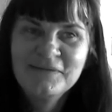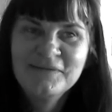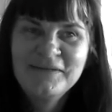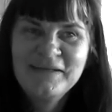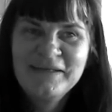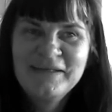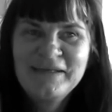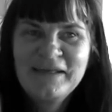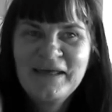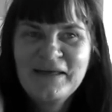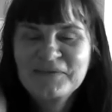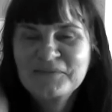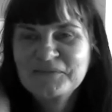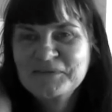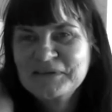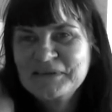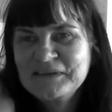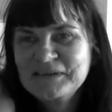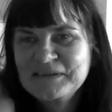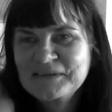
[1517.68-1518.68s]

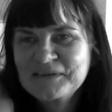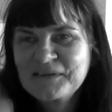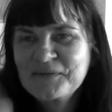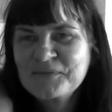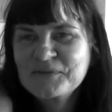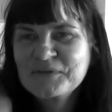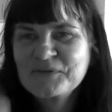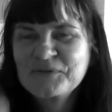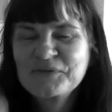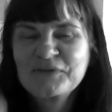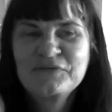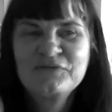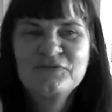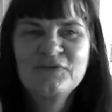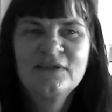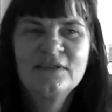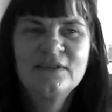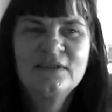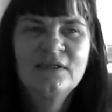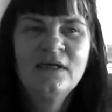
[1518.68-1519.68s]
Language, that was really
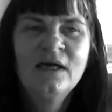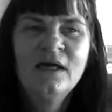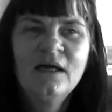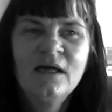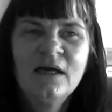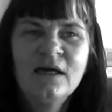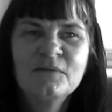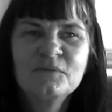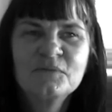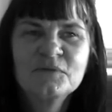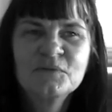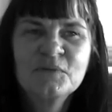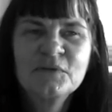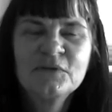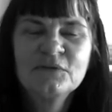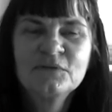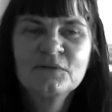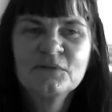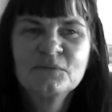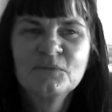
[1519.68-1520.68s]
funny. It was when
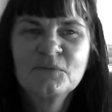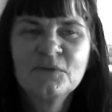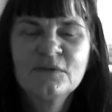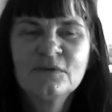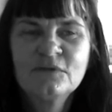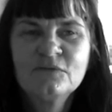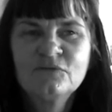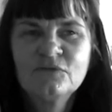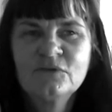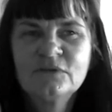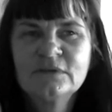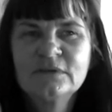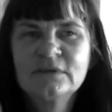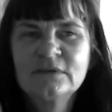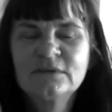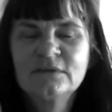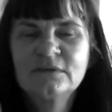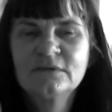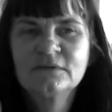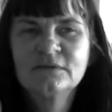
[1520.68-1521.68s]
I
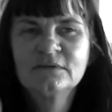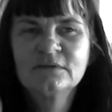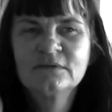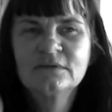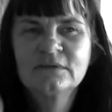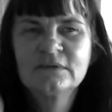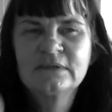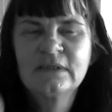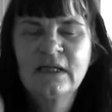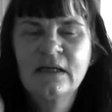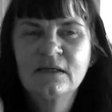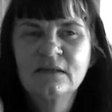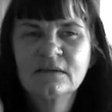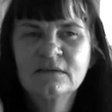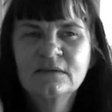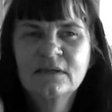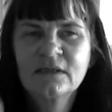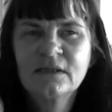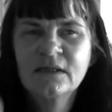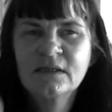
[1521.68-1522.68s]
first
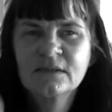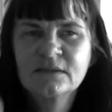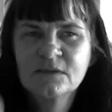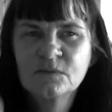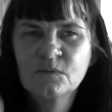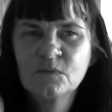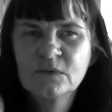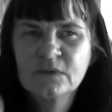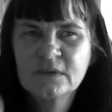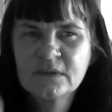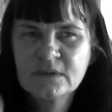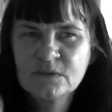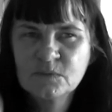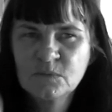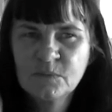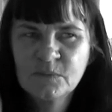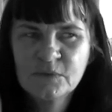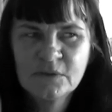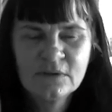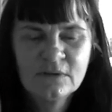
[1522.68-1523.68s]
started connecting with these
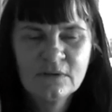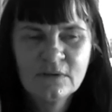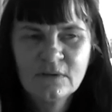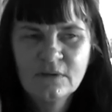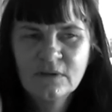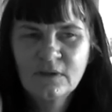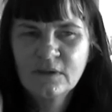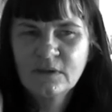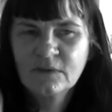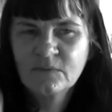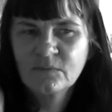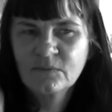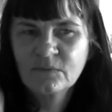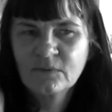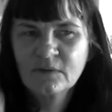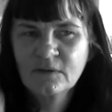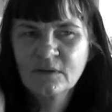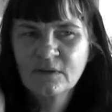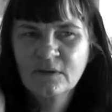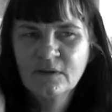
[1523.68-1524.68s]
women, like
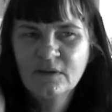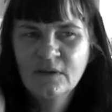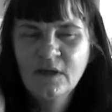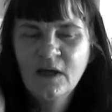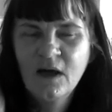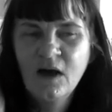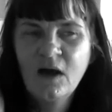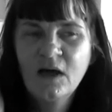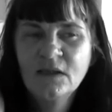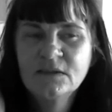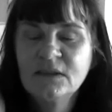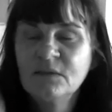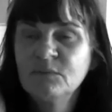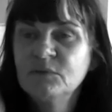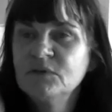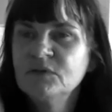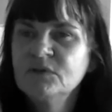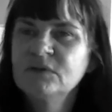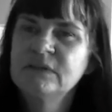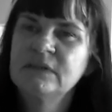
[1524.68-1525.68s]

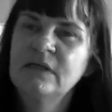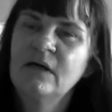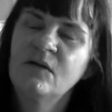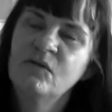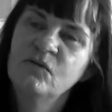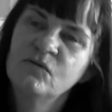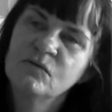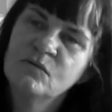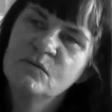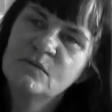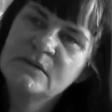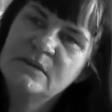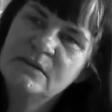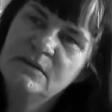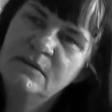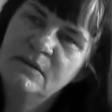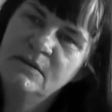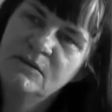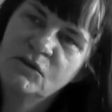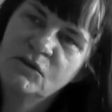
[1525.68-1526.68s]
IWD, I thought it was a